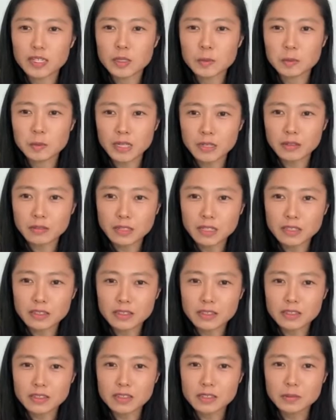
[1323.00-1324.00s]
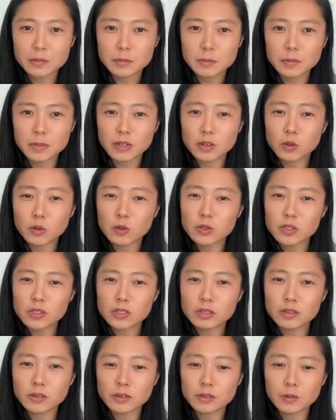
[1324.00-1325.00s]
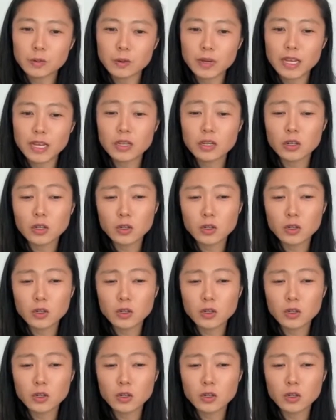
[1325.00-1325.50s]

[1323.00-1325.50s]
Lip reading: experience, but also the way